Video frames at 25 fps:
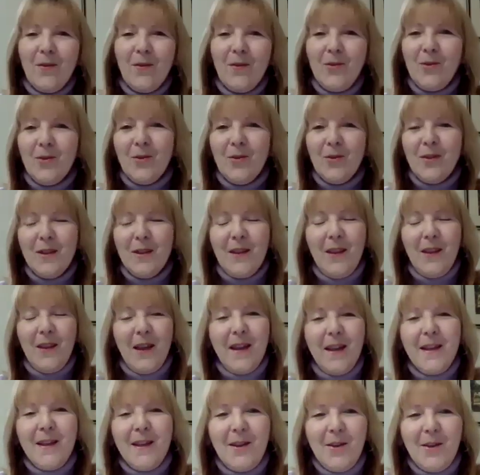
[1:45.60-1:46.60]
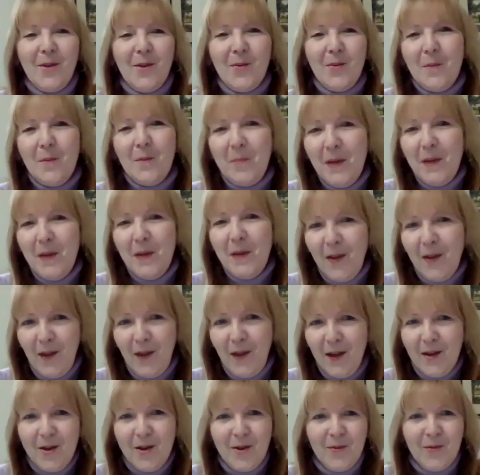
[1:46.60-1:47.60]
Oh, just thank you. A big
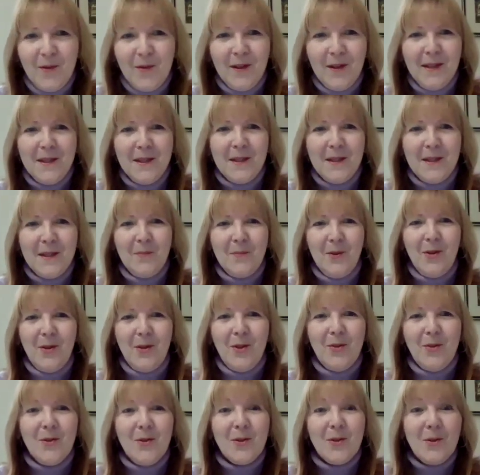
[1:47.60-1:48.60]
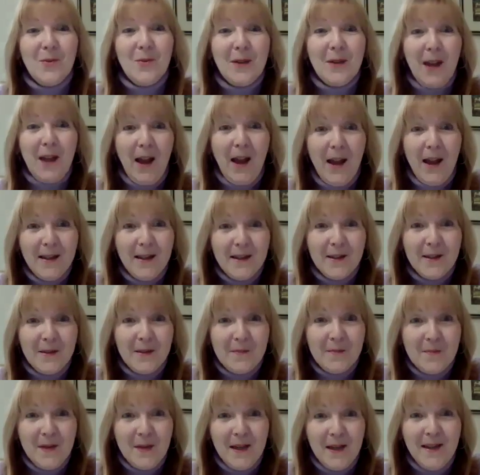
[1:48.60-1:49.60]
thank you, Elizabeth. You're so kind
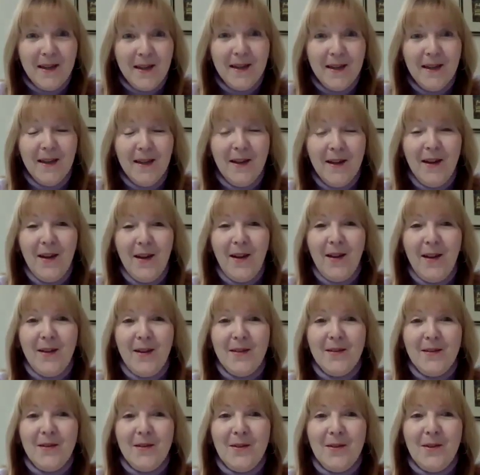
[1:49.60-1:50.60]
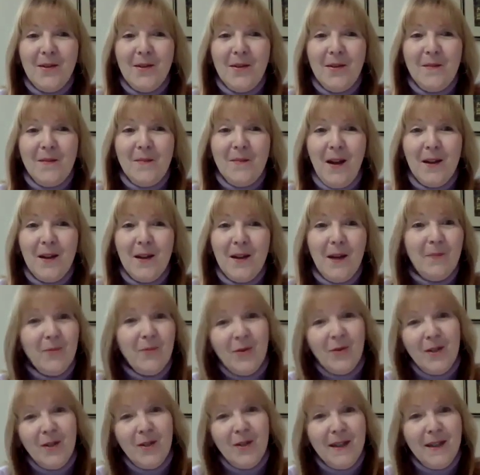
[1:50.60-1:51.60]
to me. And I'm
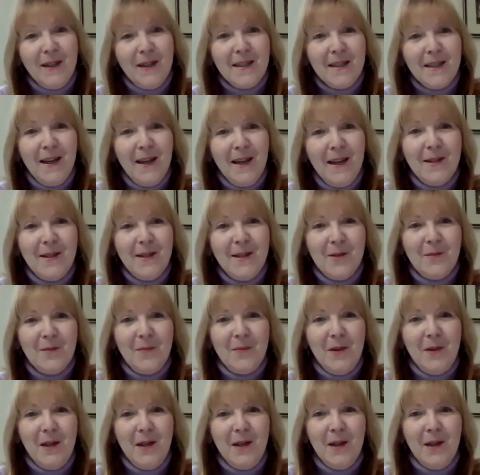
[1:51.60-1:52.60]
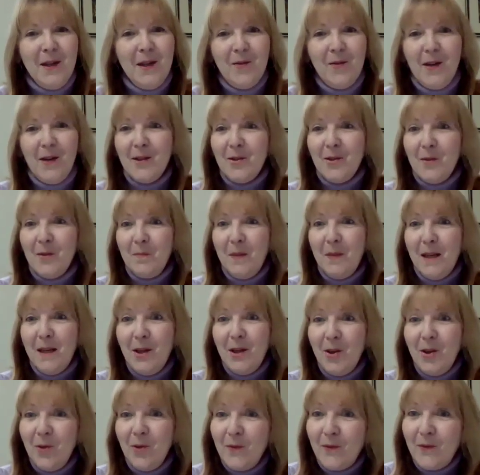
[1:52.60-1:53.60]
just excited to be here and to
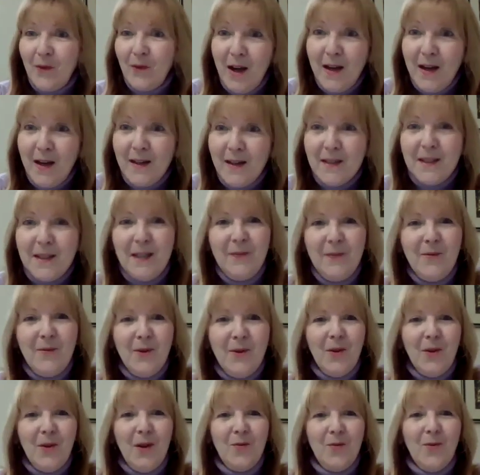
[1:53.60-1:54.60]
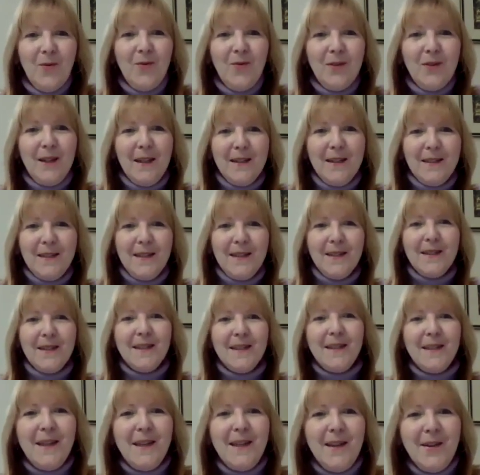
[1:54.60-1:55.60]
meet new friends, even though I won't get to
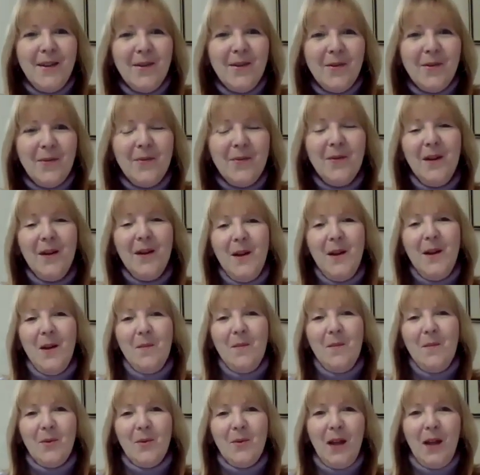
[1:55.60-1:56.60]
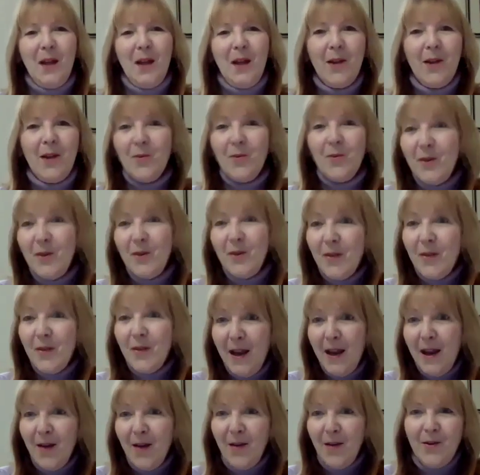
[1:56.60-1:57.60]
see you. But I know you're
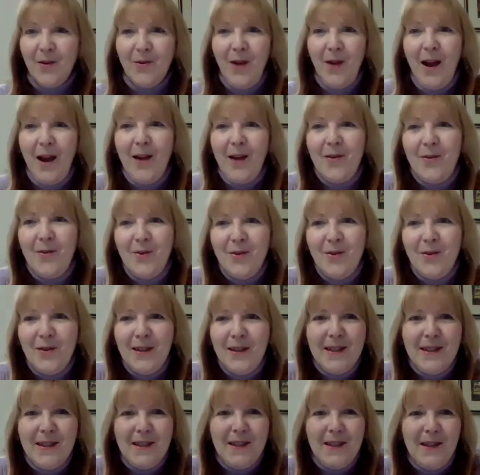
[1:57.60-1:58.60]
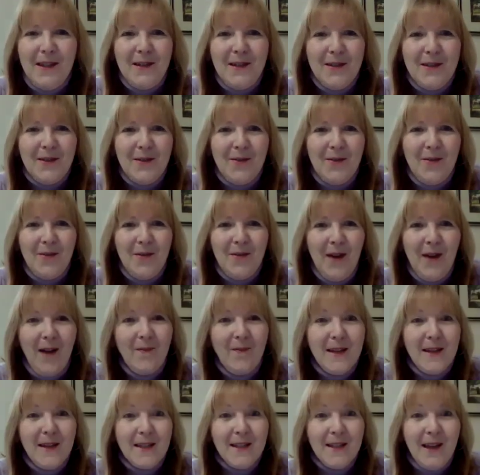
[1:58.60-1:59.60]
there. I know you're listening. So
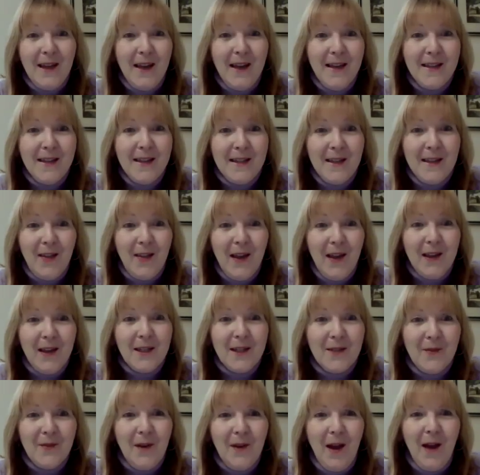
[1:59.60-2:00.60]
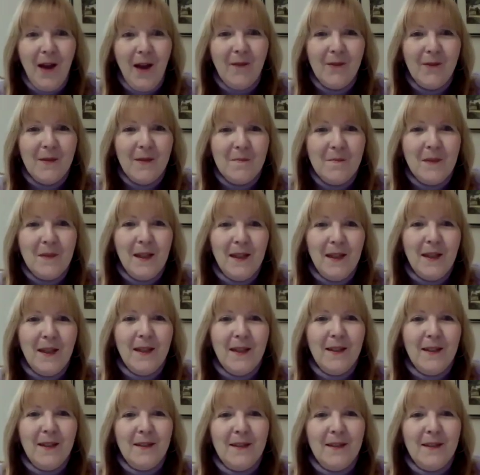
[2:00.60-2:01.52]
I'm excited. Thanks for having me.